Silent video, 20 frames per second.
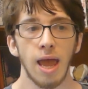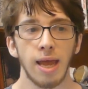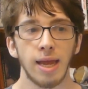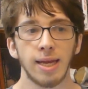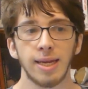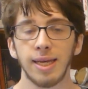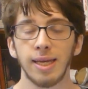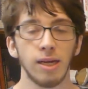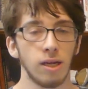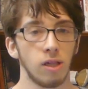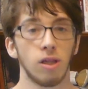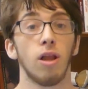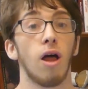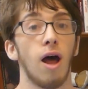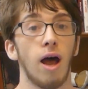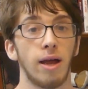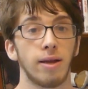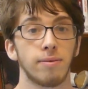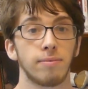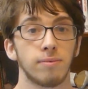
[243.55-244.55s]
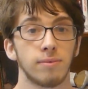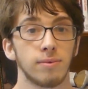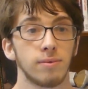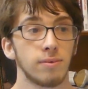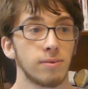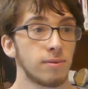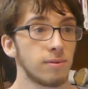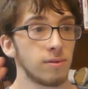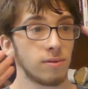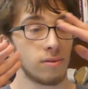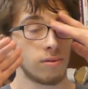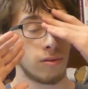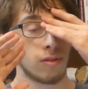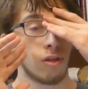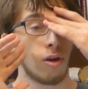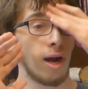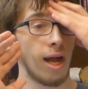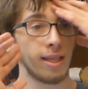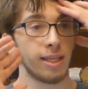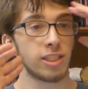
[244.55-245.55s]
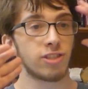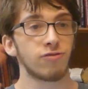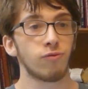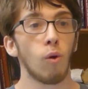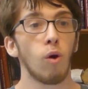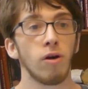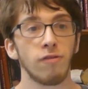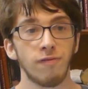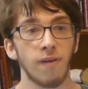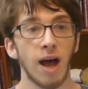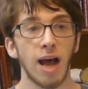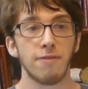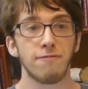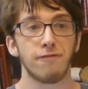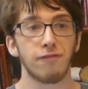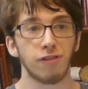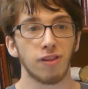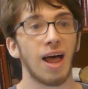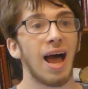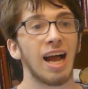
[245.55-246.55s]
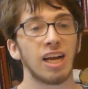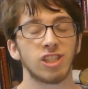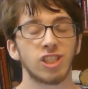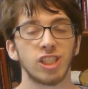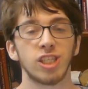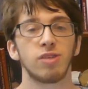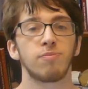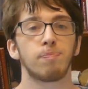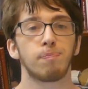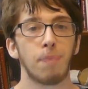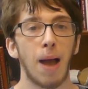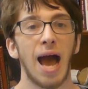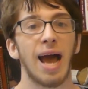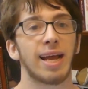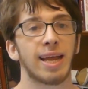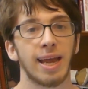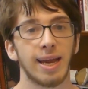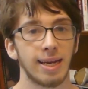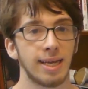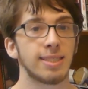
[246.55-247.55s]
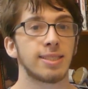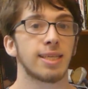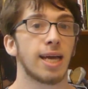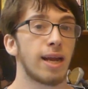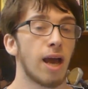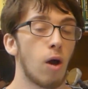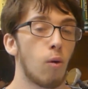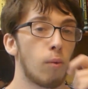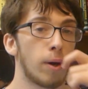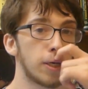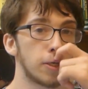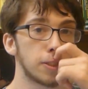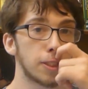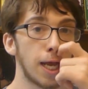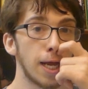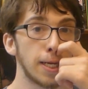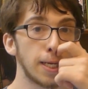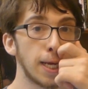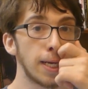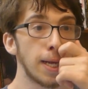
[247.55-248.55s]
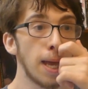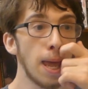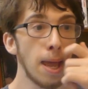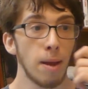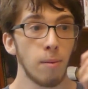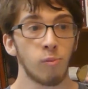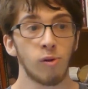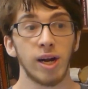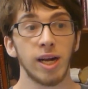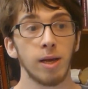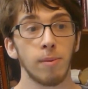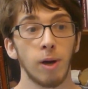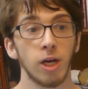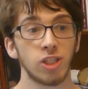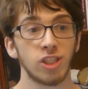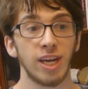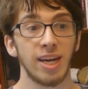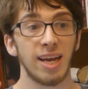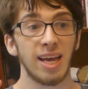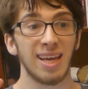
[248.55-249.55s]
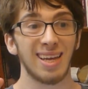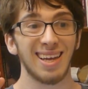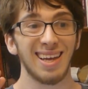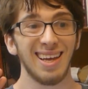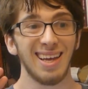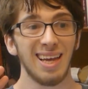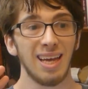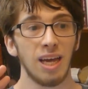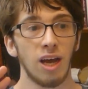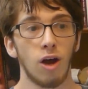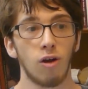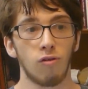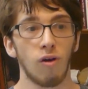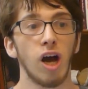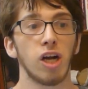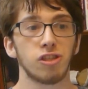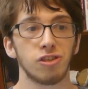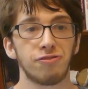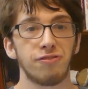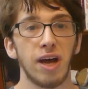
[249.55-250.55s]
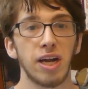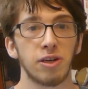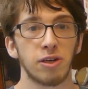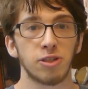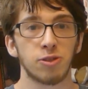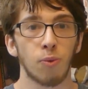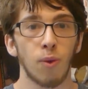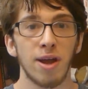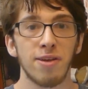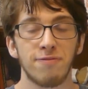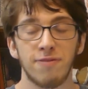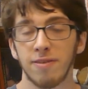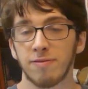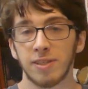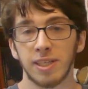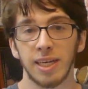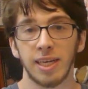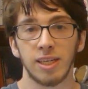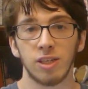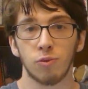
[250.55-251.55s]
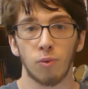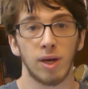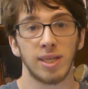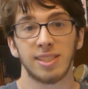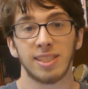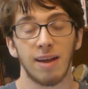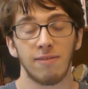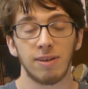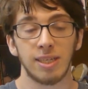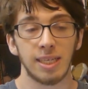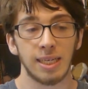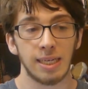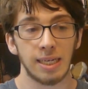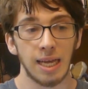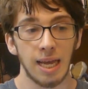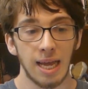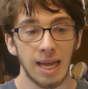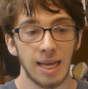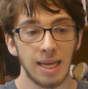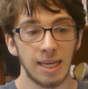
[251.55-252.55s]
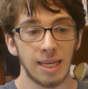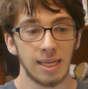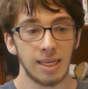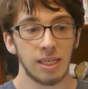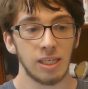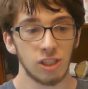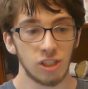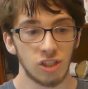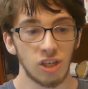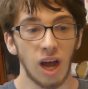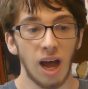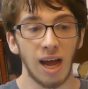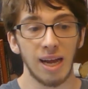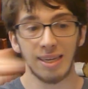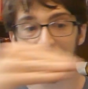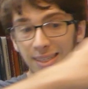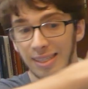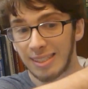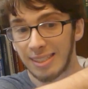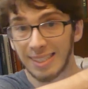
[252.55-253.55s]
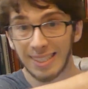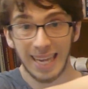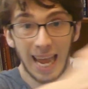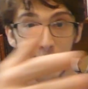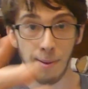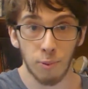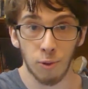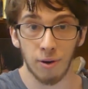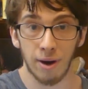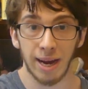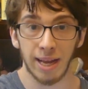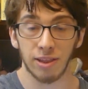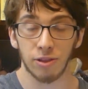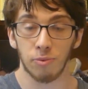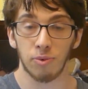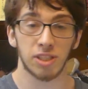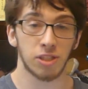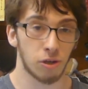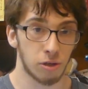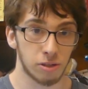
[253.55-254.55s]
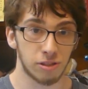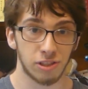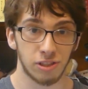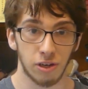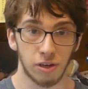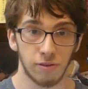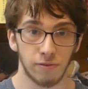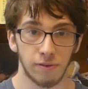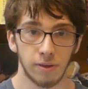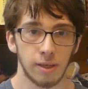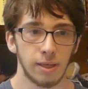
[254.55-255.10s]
He did it a lot. There are at least 4 or 5 flashy backhand inside out winners that he did. Pretty much hitting a Roger Federer 2015, 2017 shot, sabering the return of serve.